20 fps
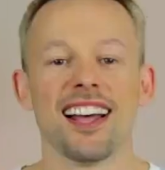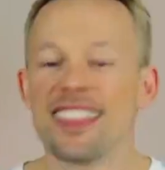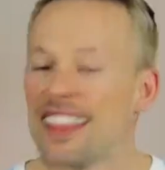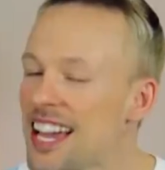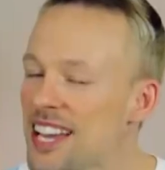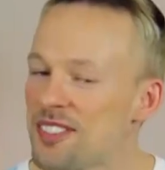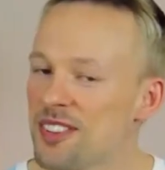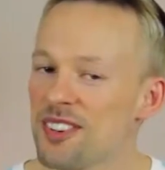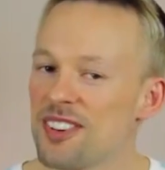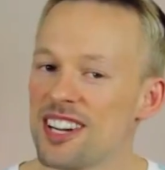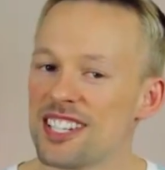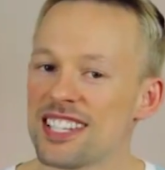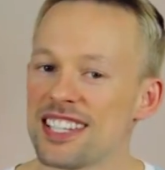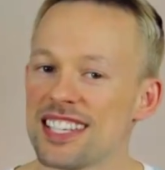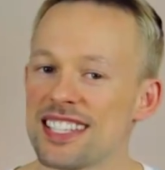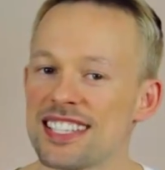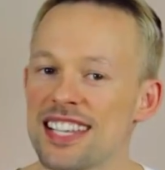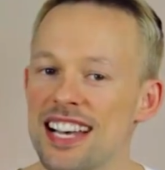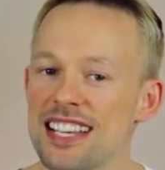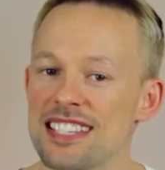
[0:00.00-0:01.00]
Thanks for watching
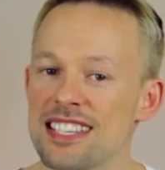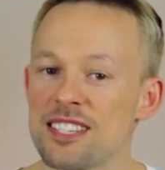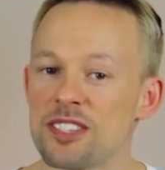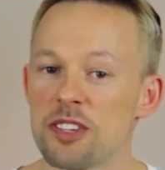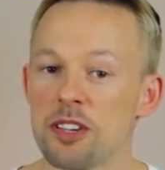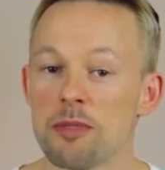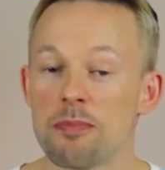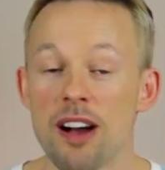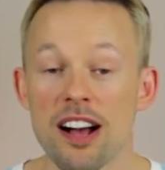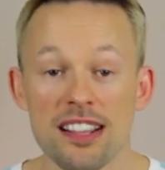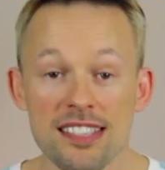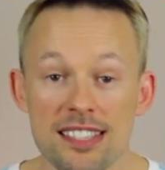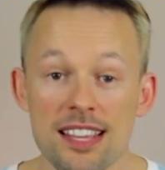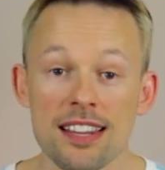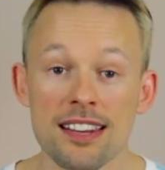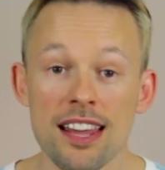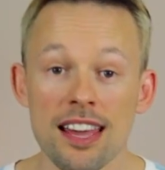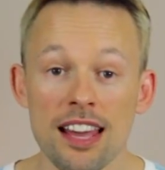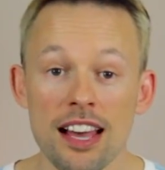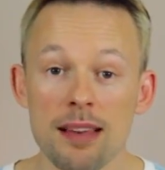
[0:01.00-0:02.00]
The Sassy Scoop. On
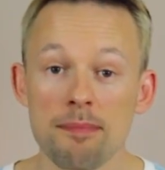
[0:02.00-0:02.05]
Sunday,